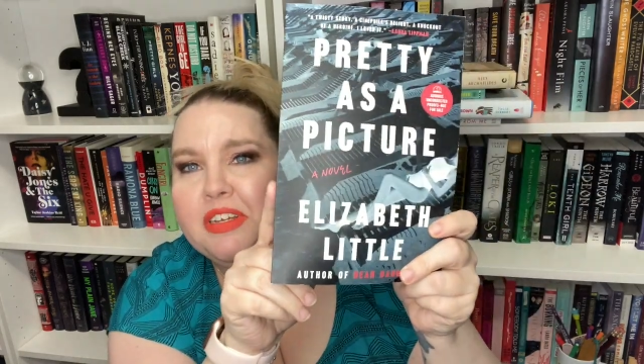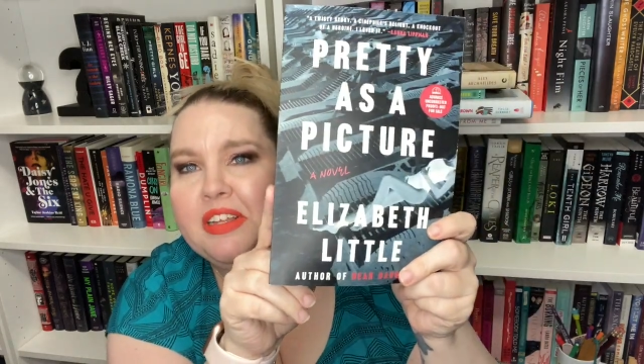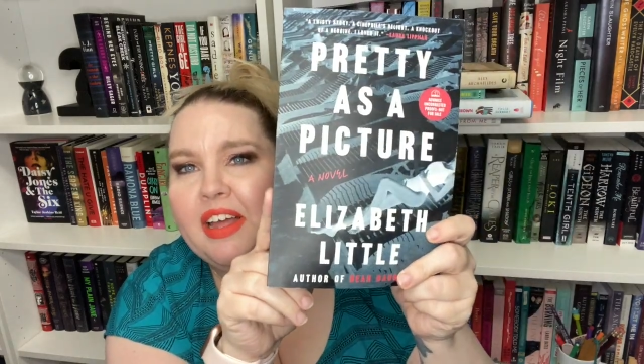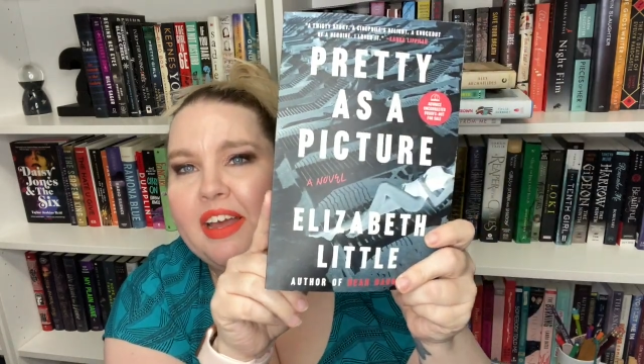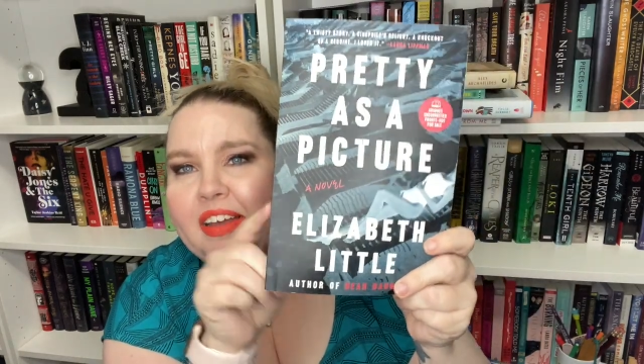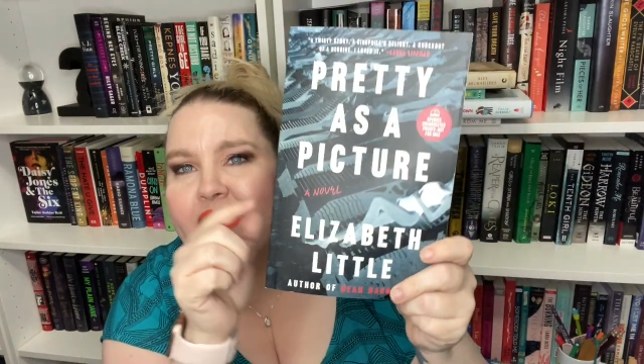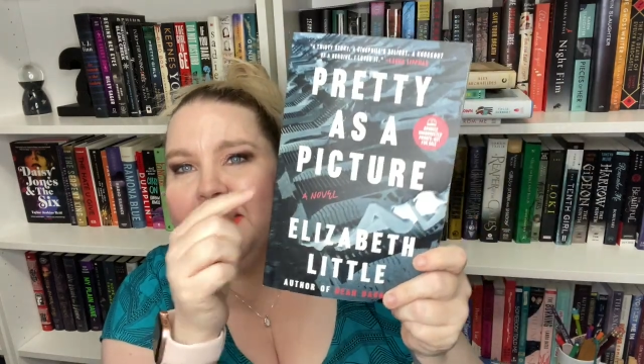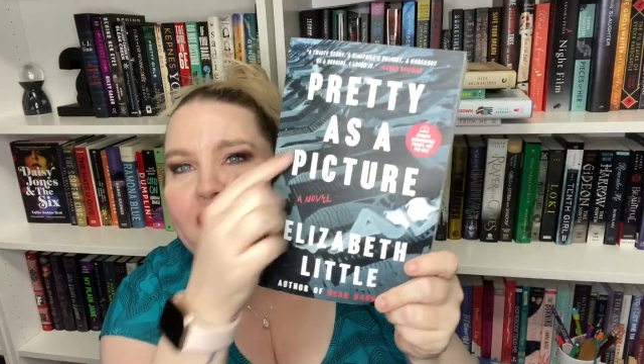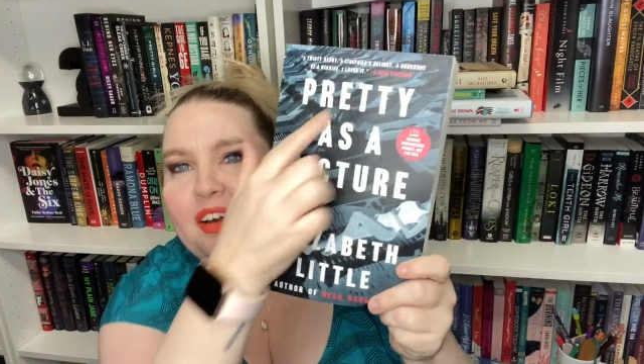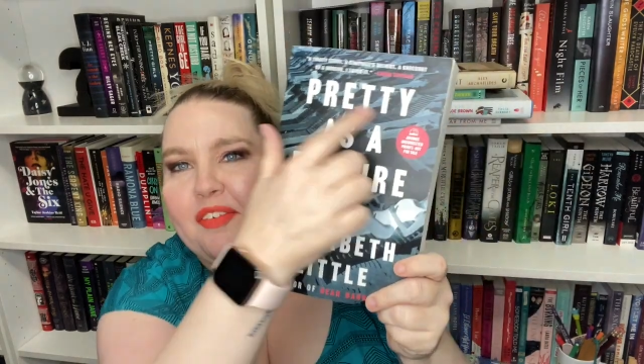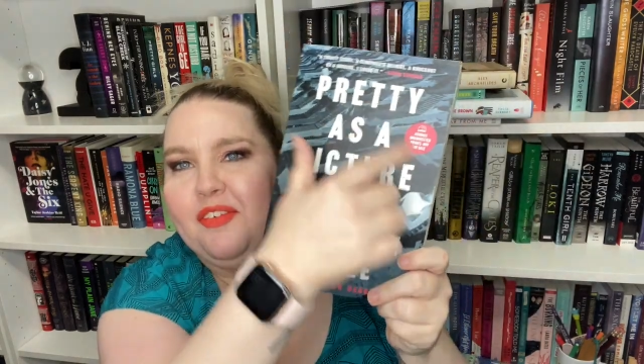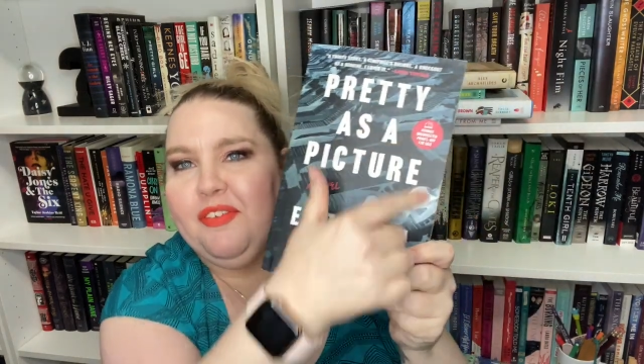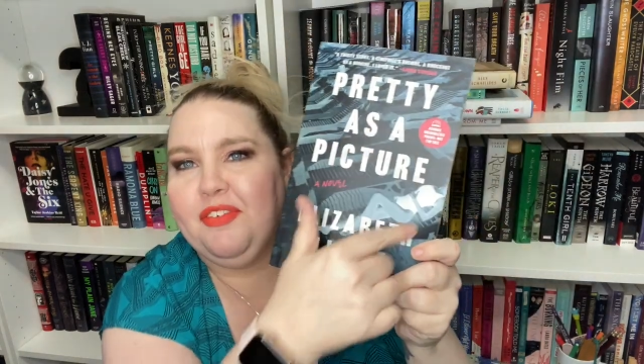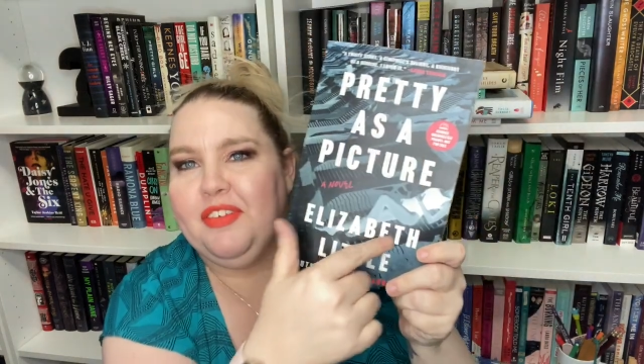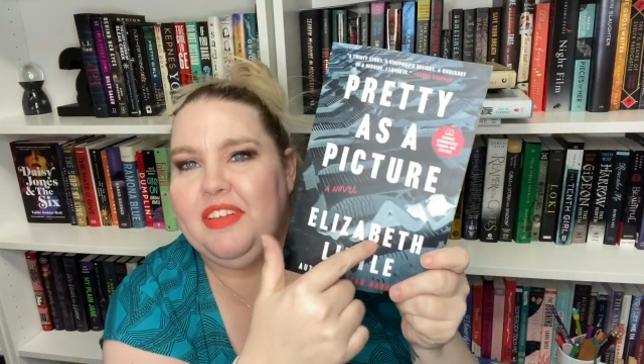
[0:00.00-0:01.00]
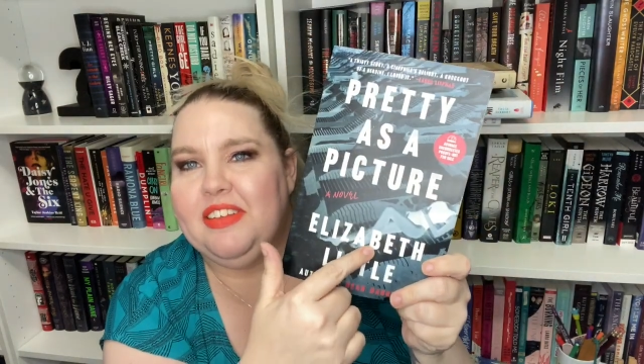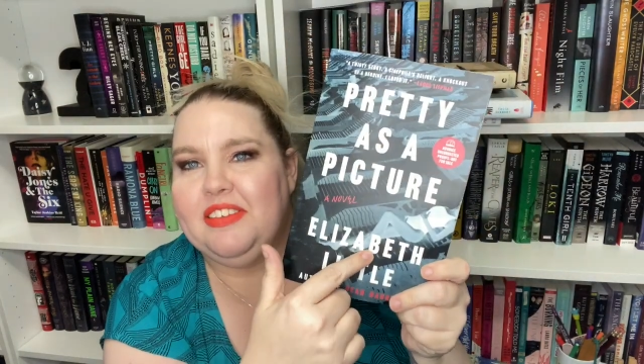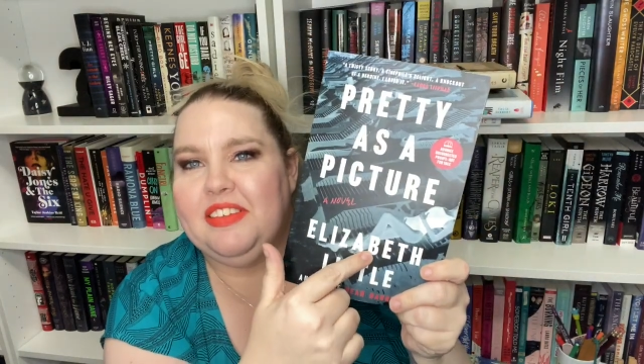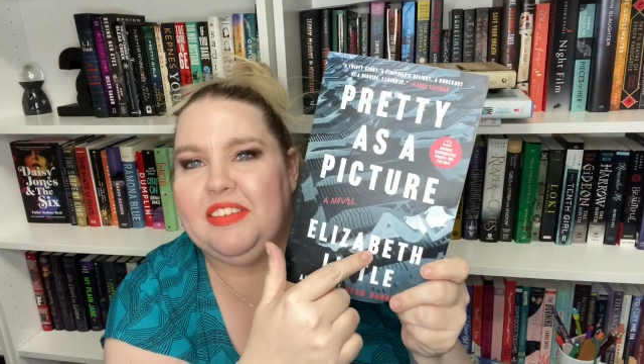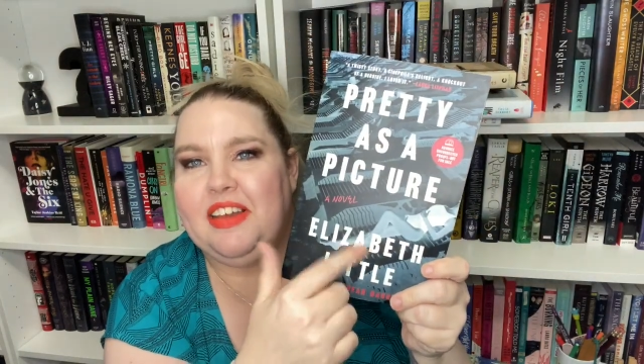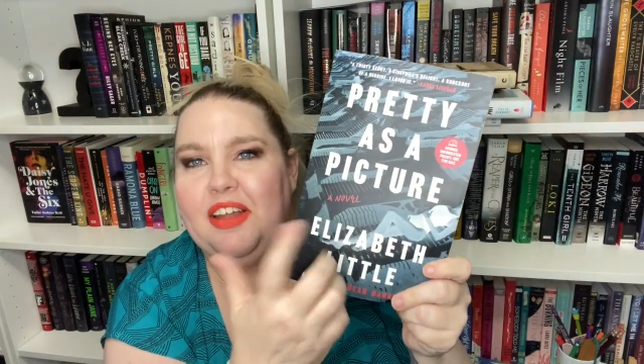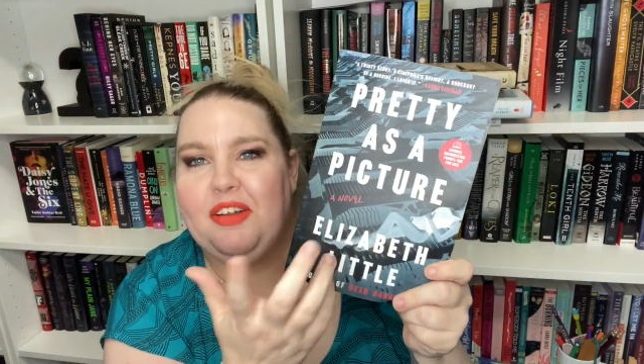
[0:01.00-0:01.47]
like the cover for this.
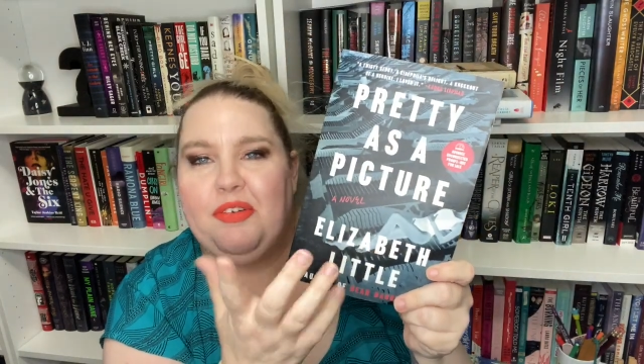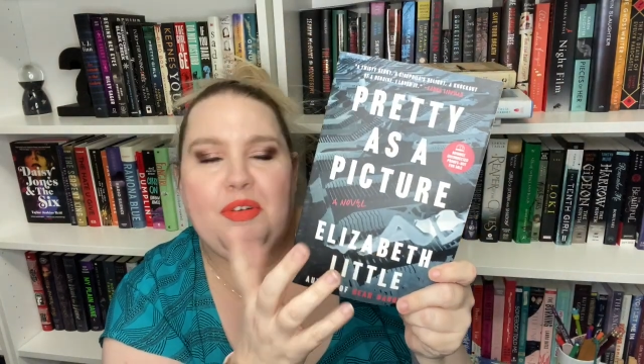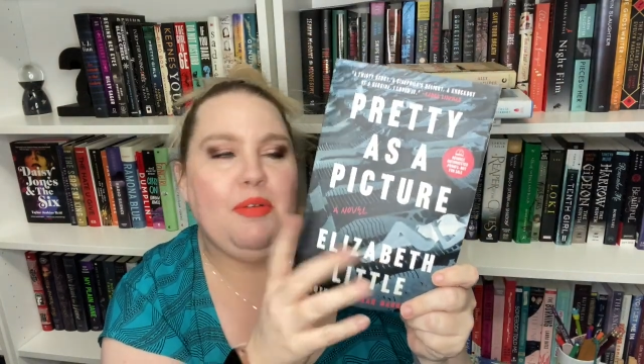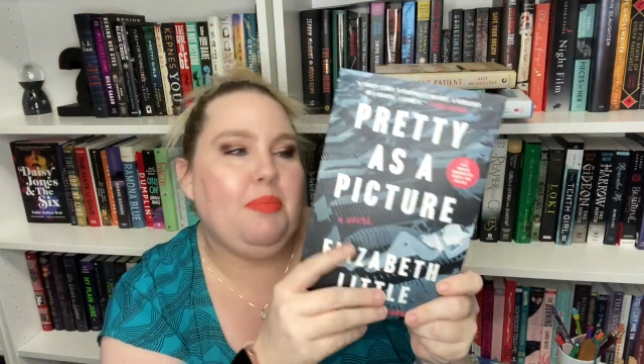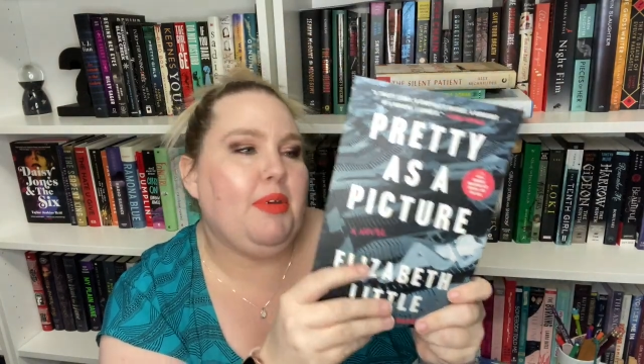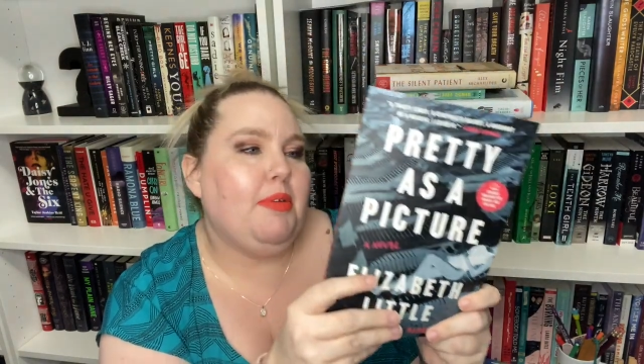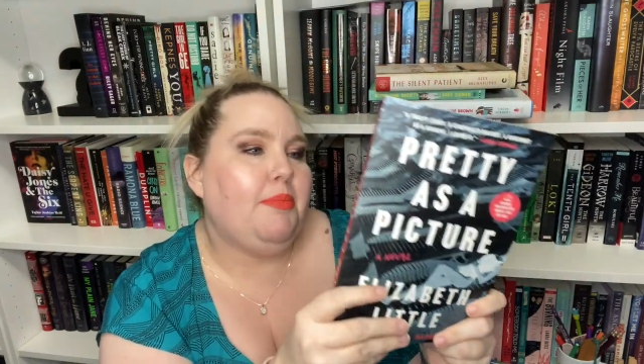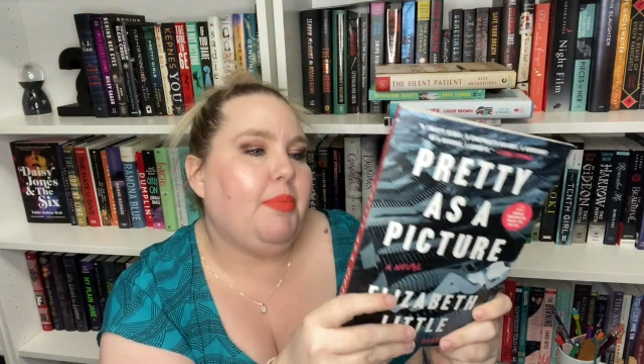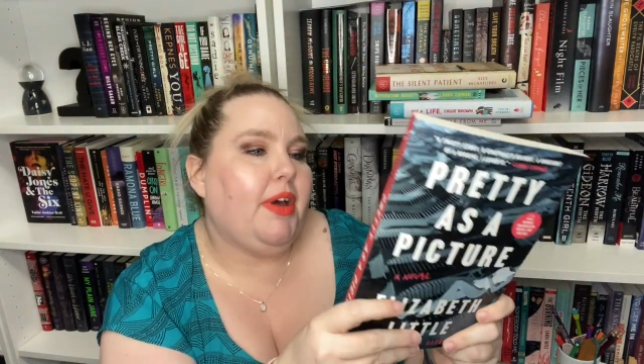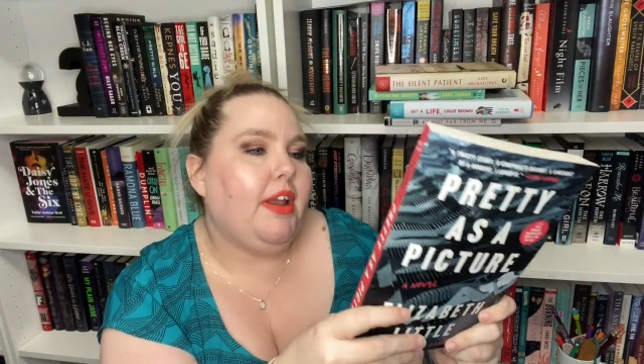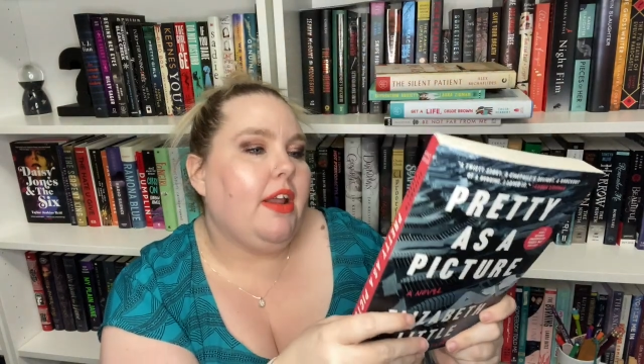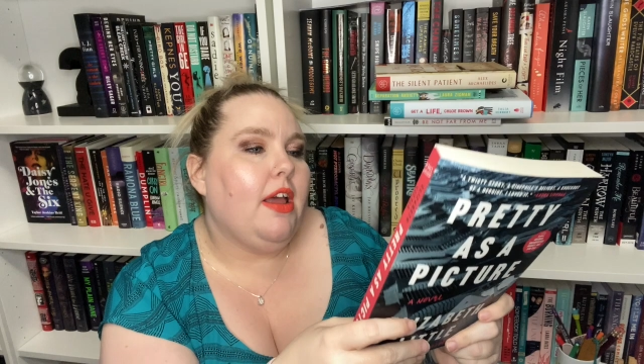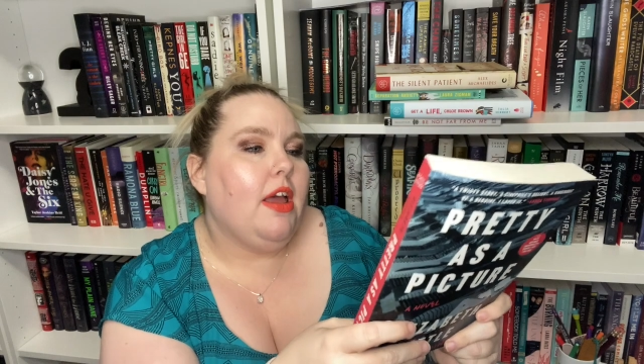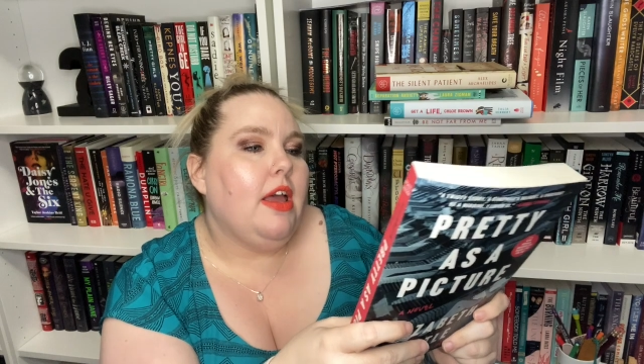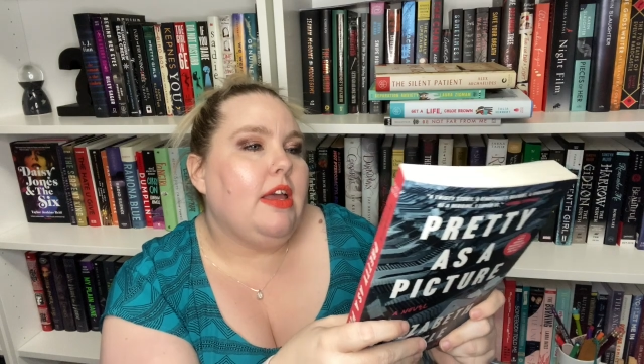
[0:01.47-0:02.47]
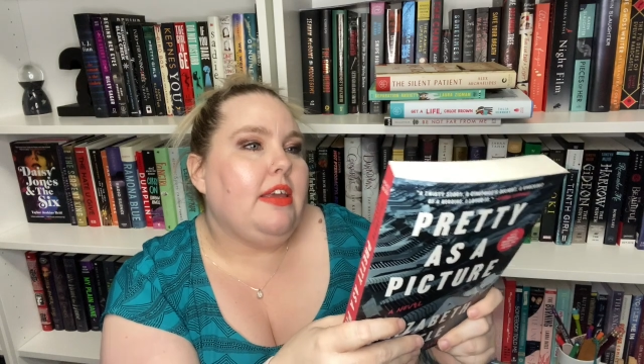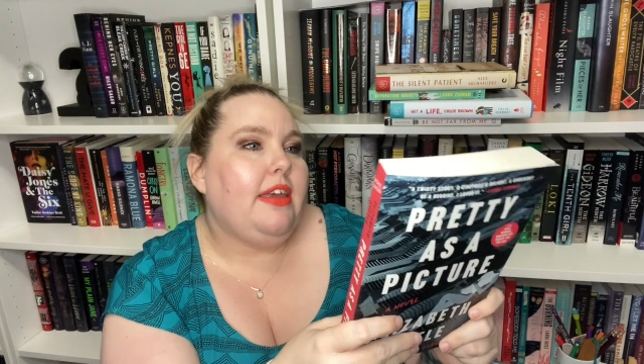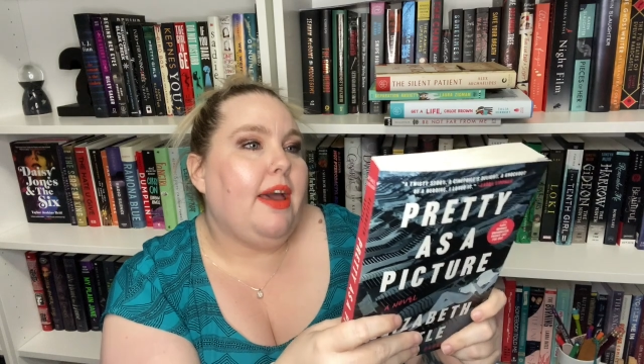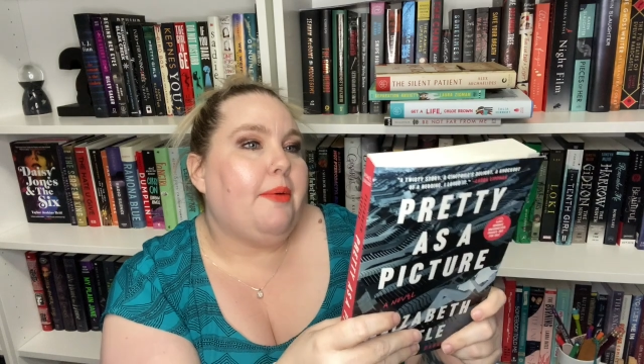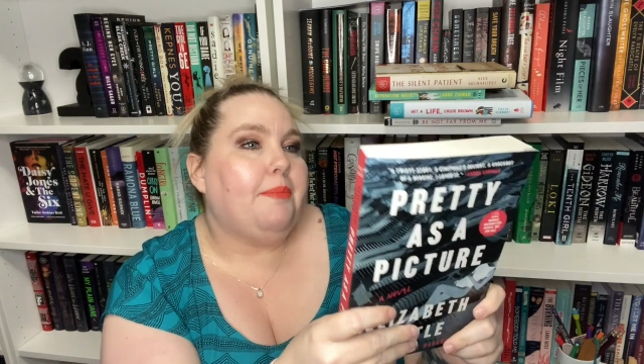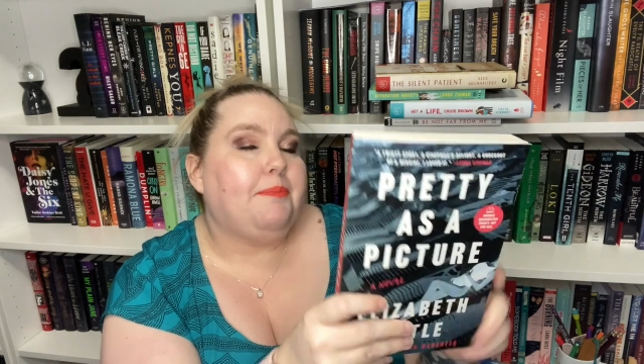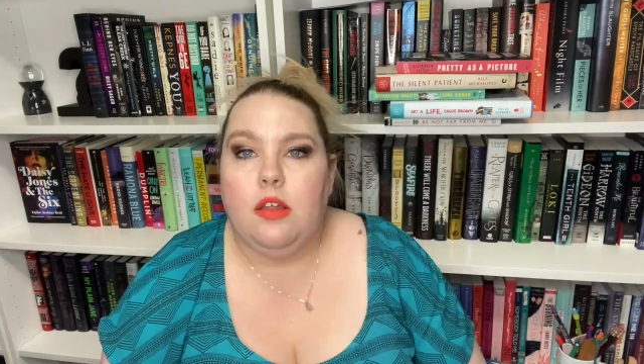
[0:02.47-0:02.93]
It's kind of creepy, but
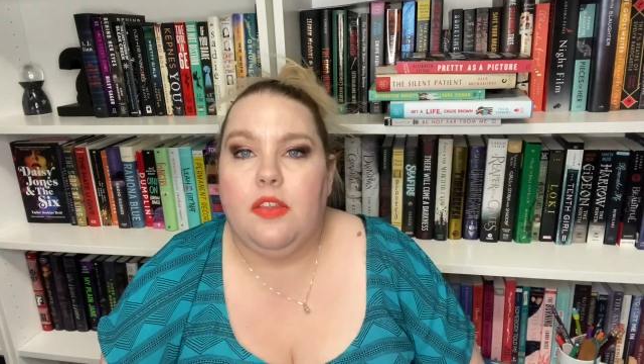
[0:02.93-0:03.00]
yeah.